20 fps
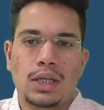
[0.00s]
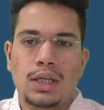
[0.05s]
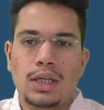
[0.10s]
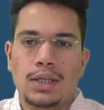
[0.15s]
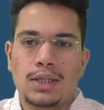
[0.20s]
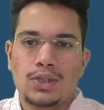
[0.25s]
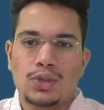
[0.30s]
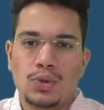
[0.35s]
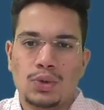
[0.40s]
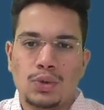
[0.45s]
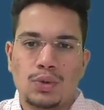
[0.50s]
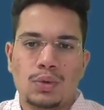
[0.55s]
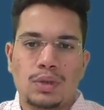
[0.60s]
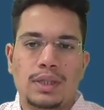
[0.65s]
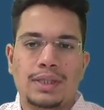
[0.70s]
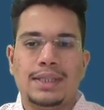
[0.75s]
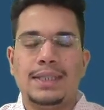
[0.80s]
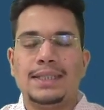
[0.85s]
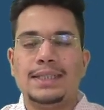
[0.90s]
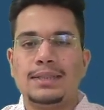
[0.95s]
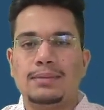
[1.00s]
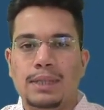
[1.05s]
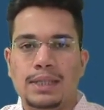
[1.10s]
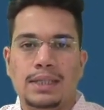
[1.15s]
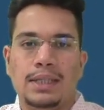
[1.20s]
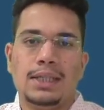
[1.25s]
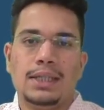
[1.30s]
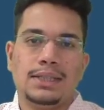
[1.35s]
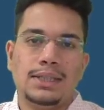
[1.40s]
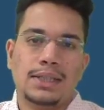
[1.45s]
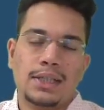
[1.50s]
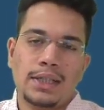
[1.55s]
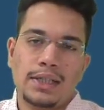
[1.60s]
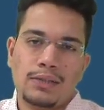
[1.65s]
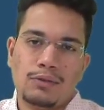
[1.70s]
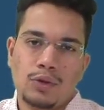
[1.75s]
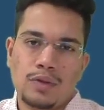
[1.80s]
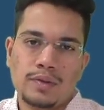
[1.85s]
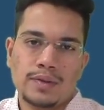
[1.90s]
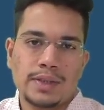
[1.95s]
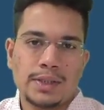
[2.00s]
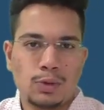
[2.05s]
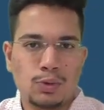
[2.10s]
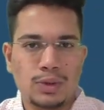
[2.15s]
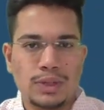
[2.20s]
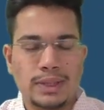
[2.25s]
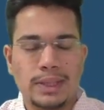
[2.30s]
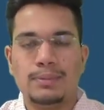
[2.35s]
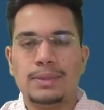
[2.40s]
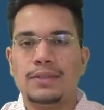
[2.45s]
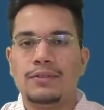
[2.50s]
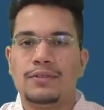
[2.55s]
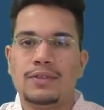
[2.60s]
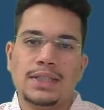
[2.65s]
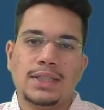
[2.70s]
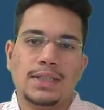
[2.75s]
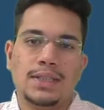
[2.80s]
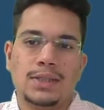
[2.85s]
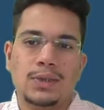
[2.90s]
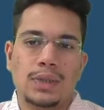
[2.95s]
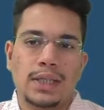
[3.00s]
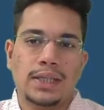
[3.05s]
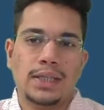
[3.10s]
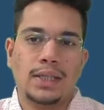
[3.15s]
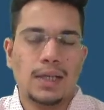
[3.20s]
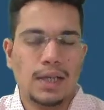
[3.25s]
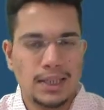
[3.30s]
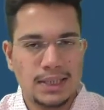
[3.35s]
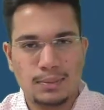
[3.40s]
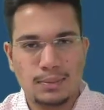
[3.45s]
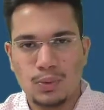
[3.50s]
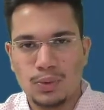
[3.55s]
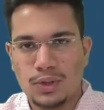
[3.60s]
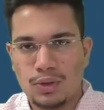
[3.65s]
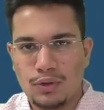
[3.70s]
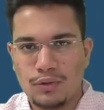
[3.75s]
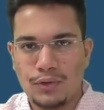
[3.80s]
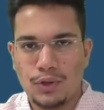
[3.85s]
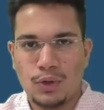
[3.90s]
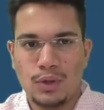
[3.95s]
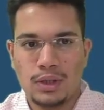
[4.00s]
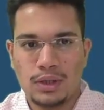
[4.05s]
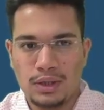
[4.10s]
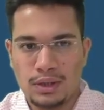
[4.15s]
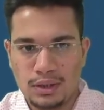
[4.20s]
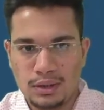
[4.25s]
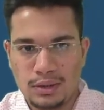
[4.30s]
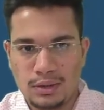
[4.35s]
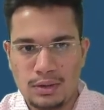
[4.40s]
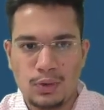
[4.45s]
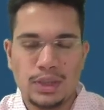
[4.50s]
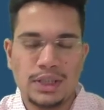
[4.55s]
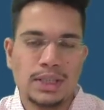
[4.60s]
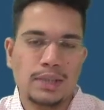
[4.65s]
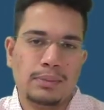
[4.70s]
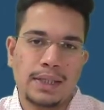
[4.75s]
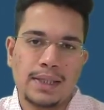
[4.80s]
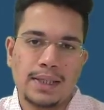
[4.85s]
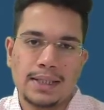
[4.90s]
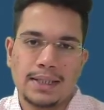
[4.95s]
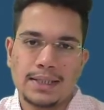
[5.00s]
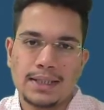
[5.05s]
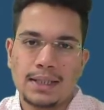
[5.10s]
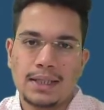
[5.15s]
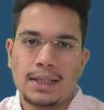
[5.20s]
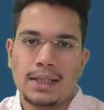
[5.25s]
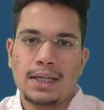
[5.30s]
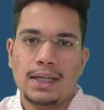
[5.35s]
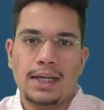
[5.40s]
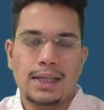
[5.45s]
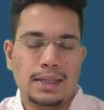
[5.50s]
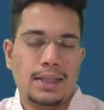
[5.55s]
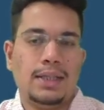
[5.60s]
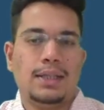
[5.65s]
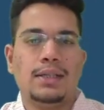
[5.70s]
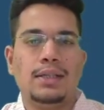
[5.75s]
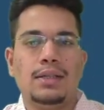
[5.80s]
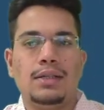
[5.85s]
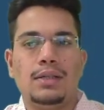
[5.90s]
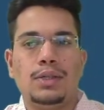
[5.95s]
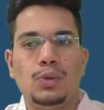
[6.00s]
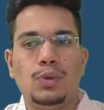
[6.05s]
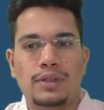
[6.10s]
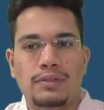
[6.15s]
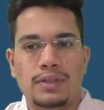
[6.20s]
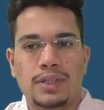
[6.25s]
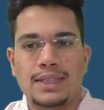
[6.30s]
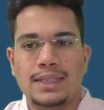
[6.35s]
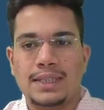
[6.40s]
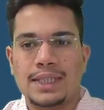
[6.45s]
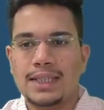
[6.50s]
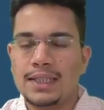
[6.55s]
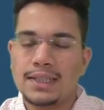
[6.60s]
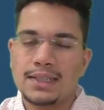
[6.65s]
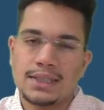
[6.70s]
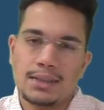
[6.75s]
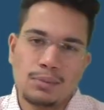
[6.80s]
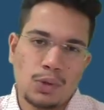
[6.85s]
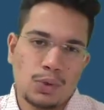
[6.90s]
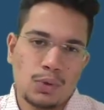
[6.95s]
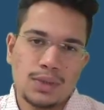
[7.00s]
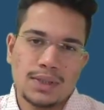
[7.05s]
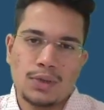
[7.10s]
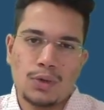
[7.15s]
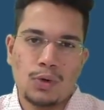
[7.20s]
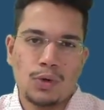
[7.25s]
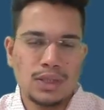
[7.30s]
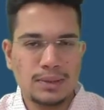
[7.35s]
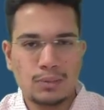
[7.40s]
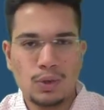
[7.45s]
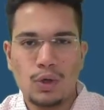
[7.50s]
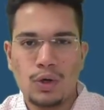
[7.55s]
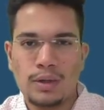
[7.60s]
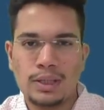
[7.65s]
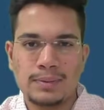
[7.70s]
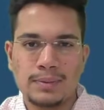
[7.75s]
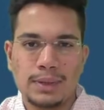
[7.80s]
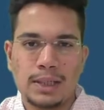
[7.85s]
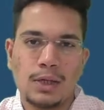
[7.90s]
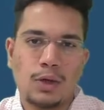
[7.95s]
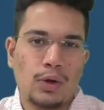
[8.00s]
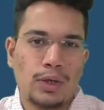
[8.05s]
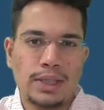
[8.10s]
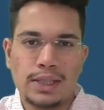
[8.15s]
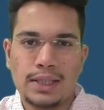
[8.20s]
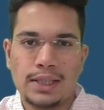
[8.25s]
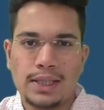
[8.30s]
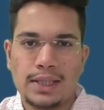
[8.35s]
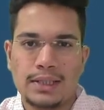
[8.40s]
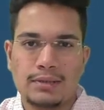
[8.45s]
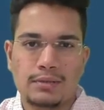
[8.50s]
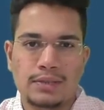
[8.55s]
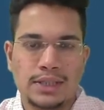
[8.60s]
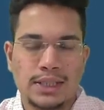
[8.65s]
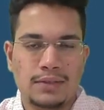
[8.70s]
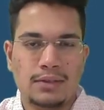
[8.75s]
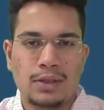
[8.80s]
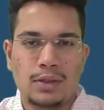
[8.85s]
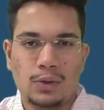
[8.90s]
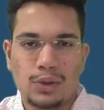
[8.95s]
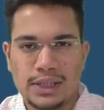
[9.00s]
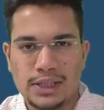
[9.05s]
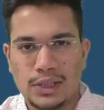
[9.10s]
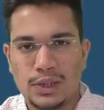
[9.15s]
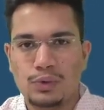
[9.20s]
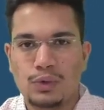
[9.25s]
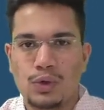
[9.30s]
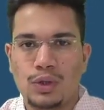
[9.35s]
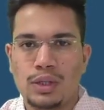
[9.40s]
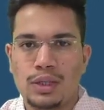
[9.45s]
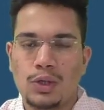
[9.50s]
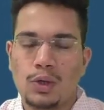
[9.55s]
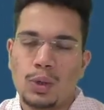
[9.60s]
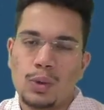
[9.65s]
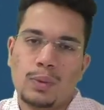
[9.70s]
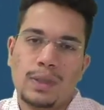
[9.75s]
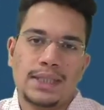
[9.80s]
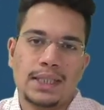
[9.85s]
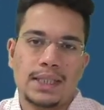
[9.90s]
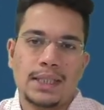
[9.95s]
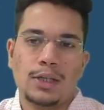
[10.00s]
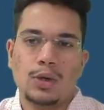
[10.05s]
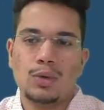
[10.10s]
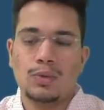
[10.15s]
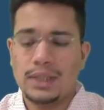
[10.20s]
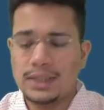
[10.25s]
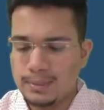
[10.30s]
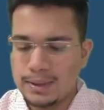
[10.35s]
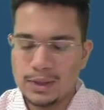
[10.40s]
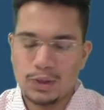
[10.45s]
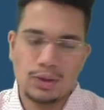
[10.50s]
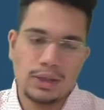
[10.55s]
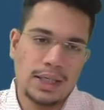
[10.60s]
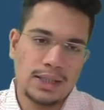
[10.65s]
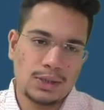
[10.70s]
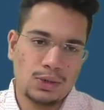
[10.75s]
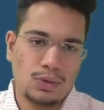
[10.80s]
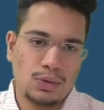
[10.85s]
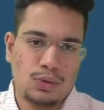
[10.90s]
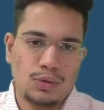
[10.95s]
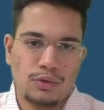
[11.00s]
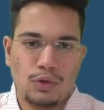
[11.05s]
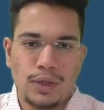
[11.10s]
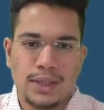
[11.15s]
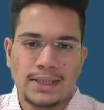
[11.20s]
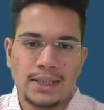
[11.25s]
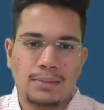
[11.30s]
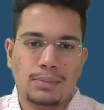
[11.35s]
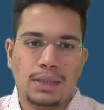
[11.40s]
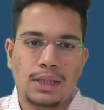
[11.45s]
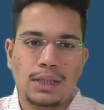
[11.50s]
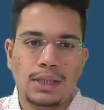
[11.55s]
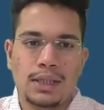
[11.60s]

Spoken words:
So this method generally involves 2 steps. First is to take the transpose of your original matrix, and then to reverse either some rows or some columns accordingly, like whichever rotation you want, clockwise, anti-clockwise, based on that. So for example,